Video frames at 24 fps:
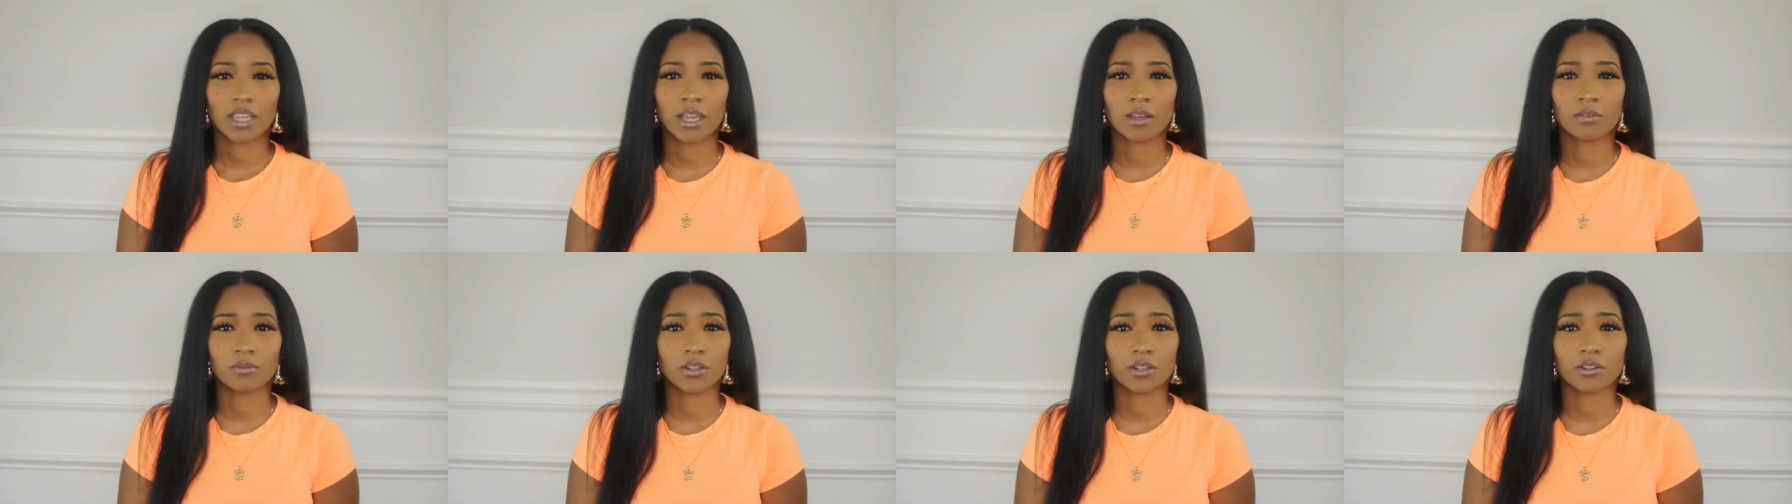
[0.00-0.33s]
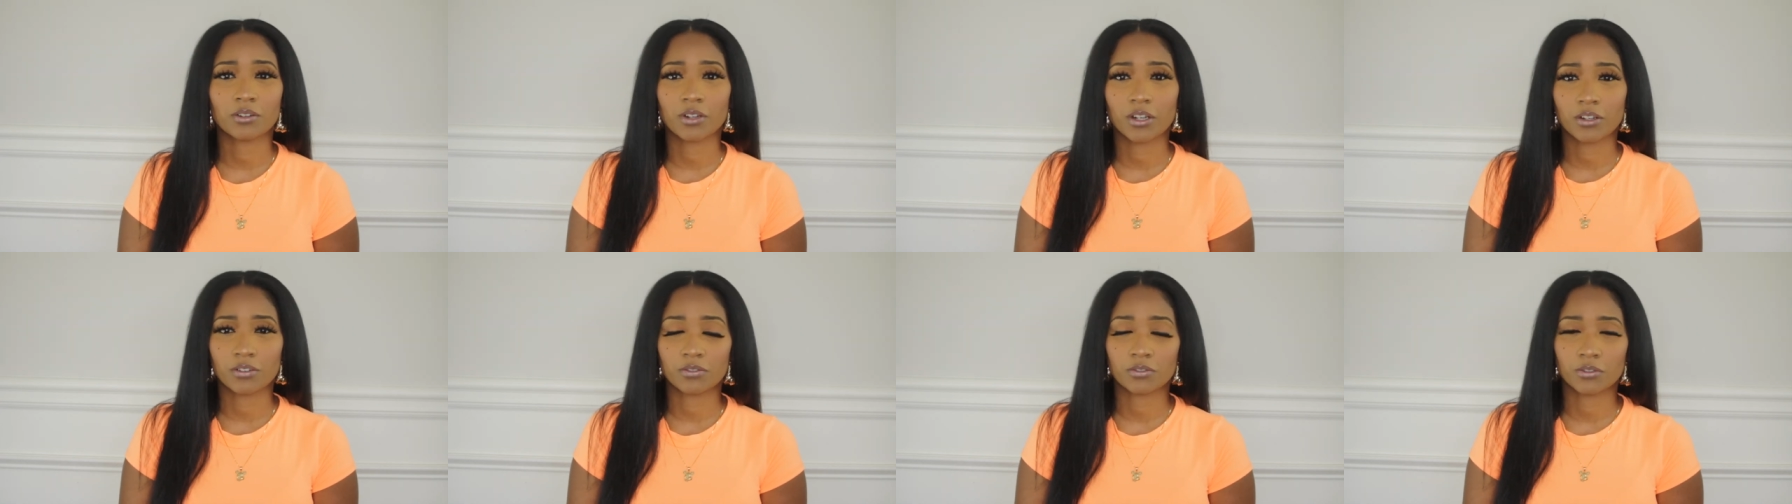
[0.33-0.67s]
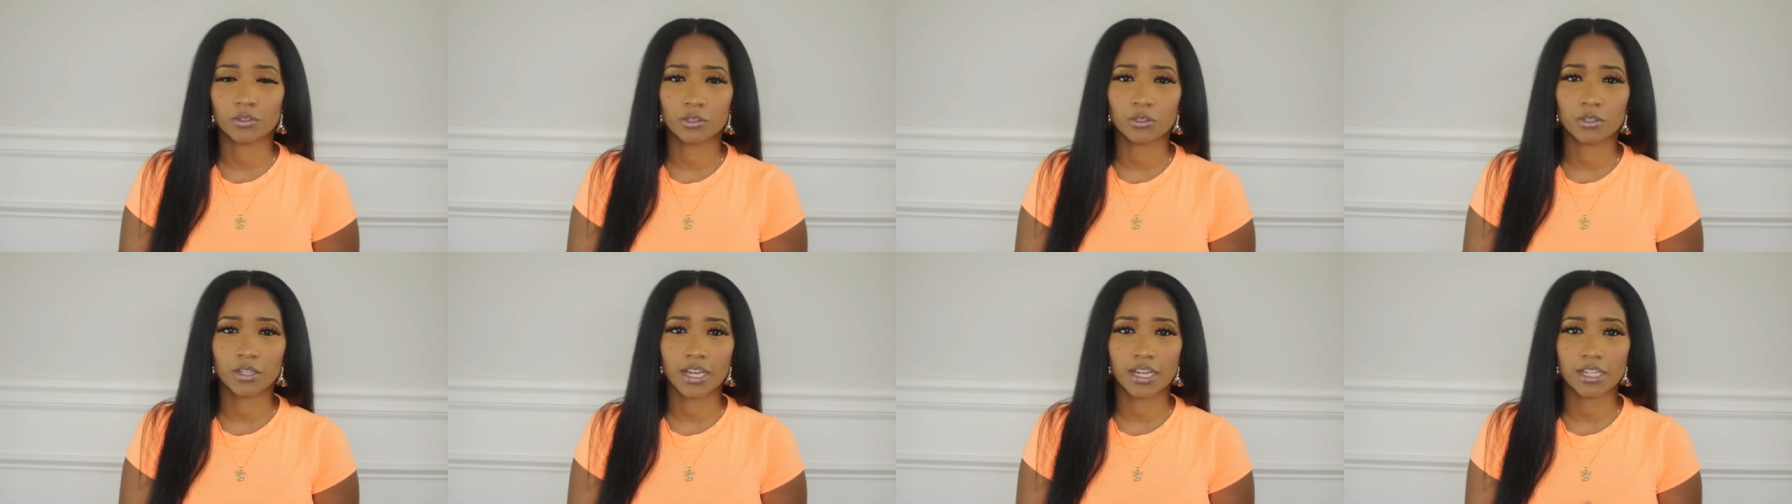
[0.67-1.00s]
I'm very
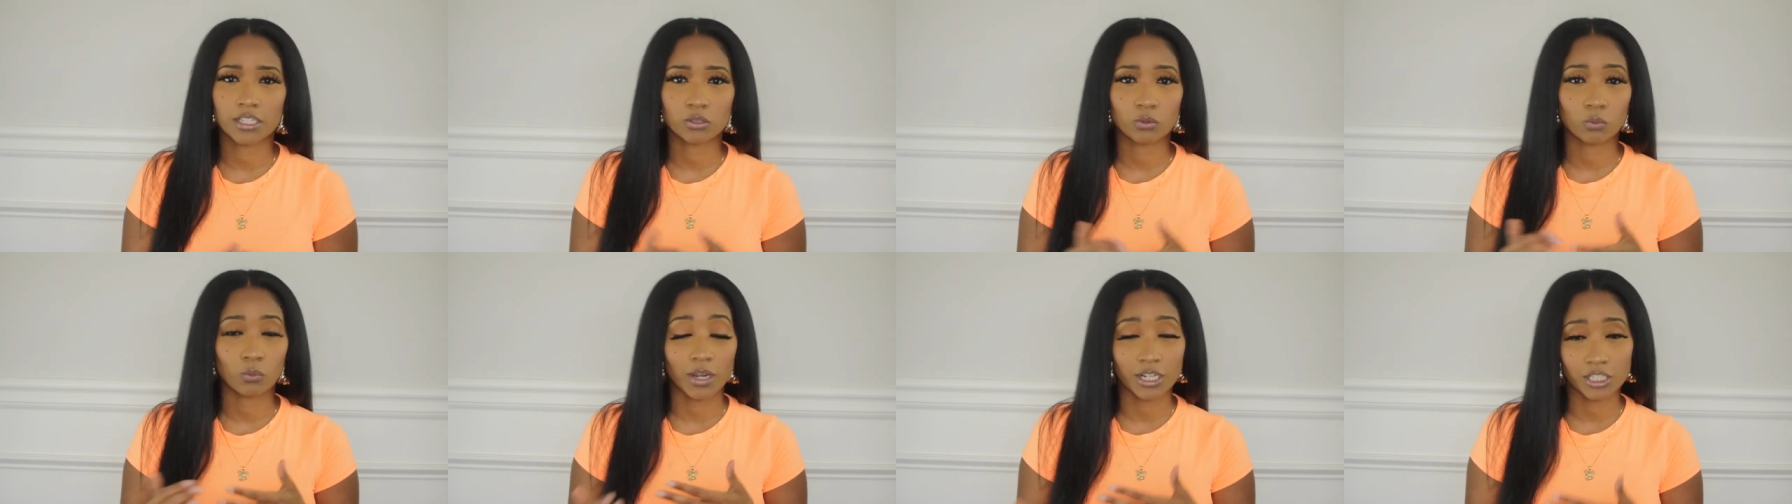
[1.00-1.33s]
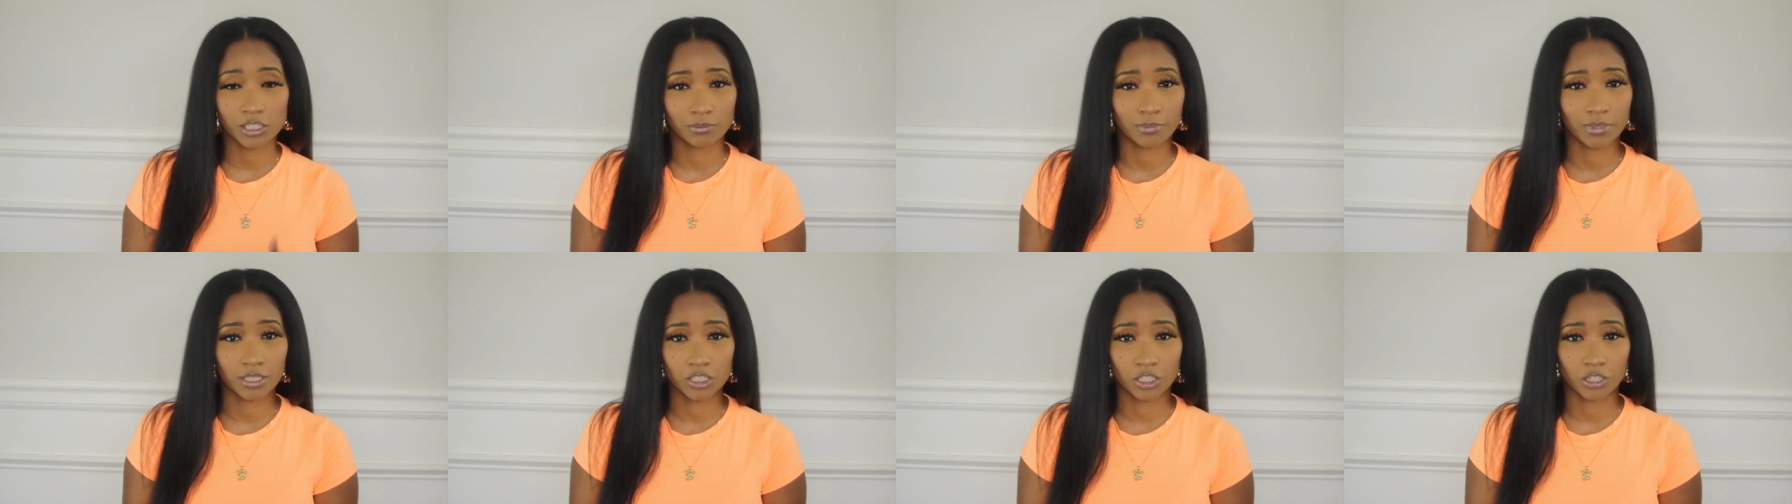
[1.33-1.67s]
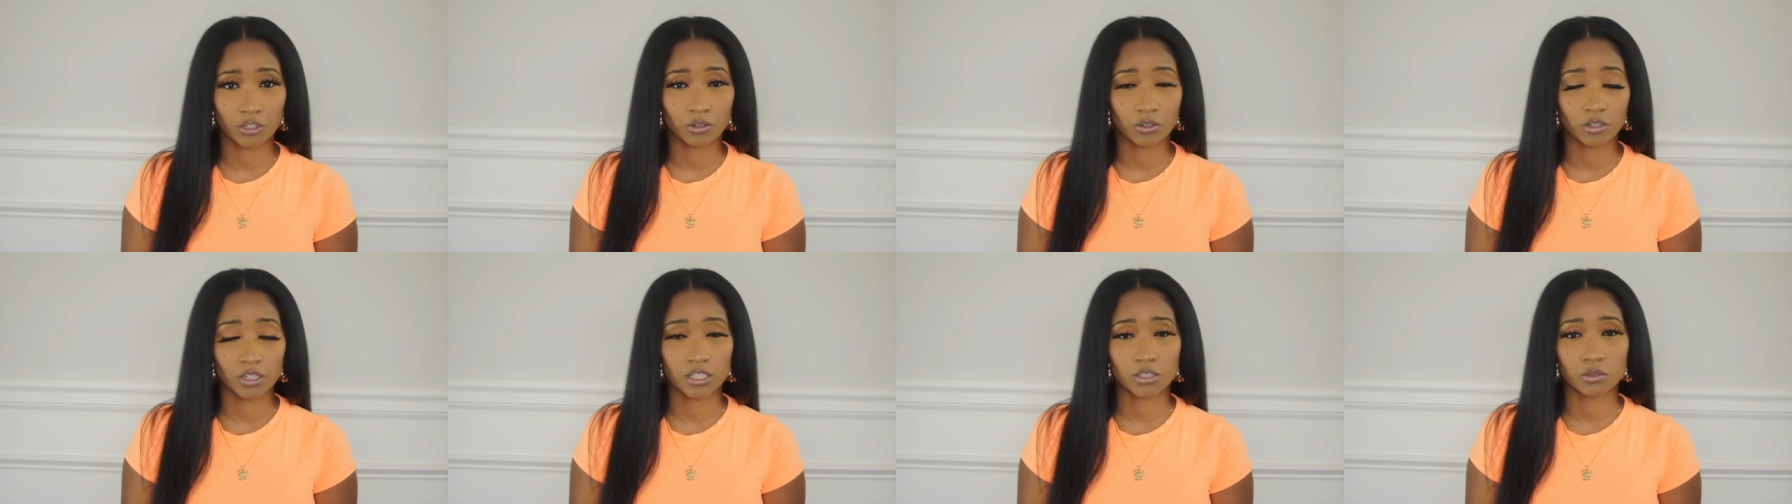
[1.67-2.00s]
grateful for you guys watching my
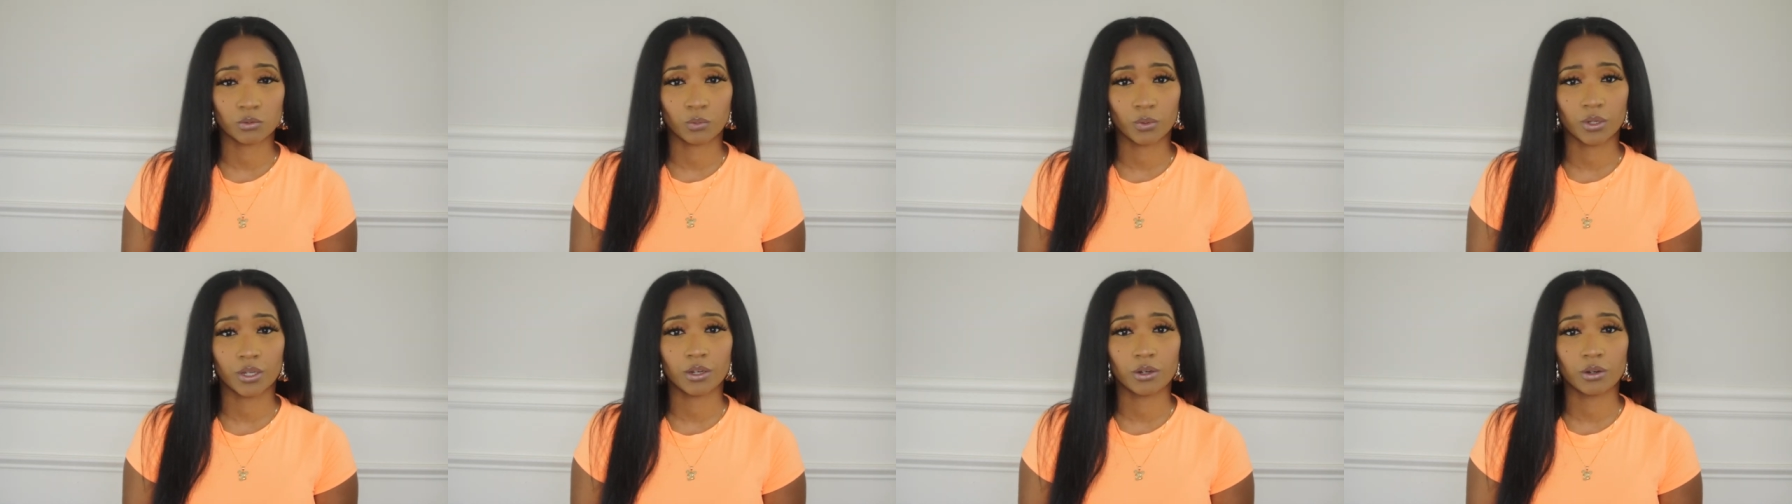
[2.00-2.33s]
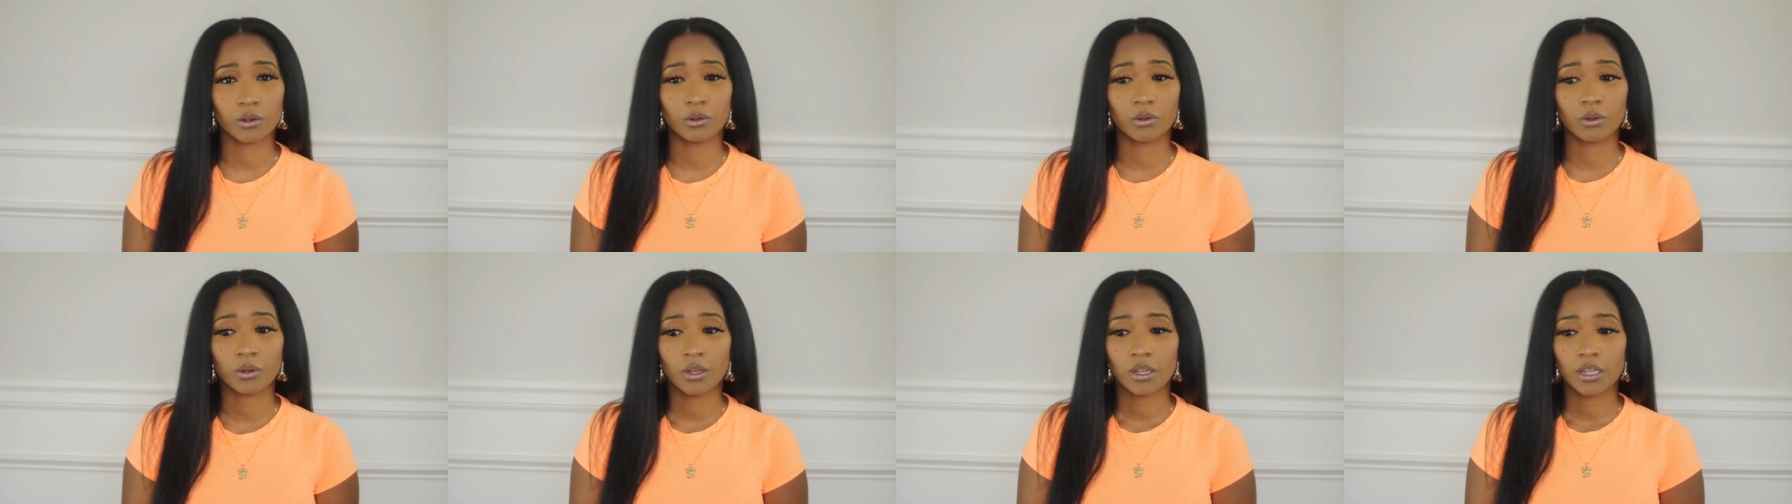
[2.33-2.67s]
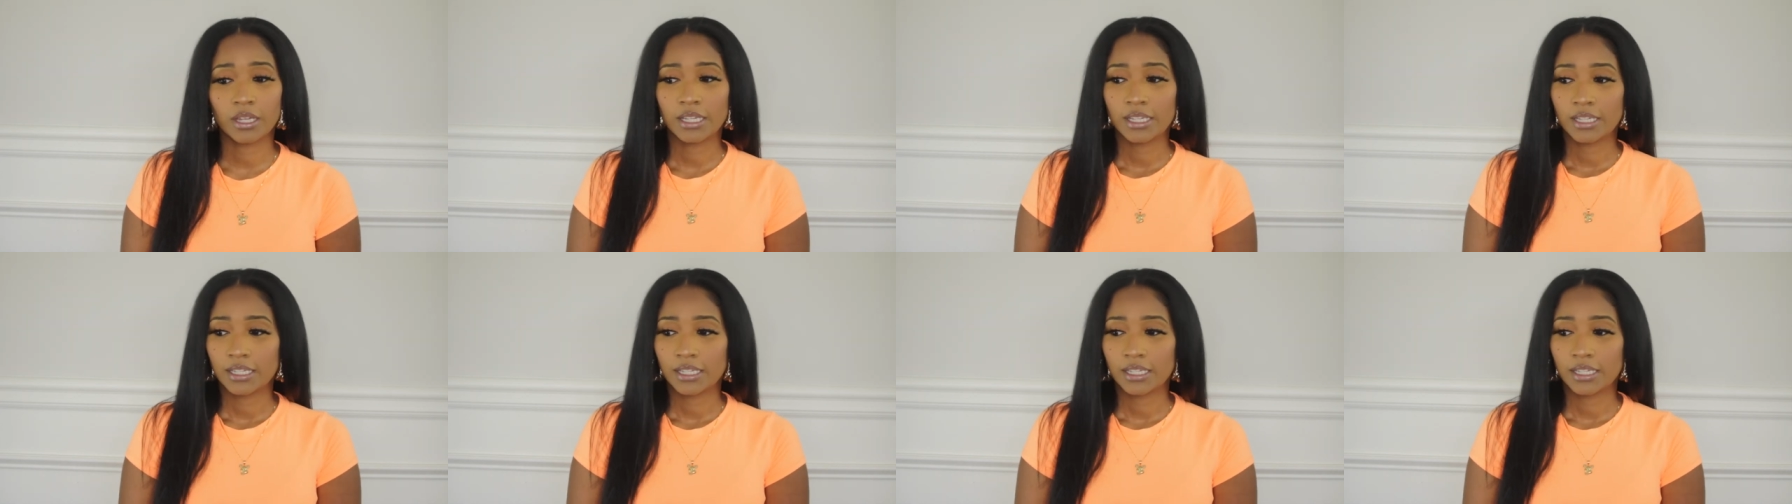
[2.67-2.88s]
channel as well.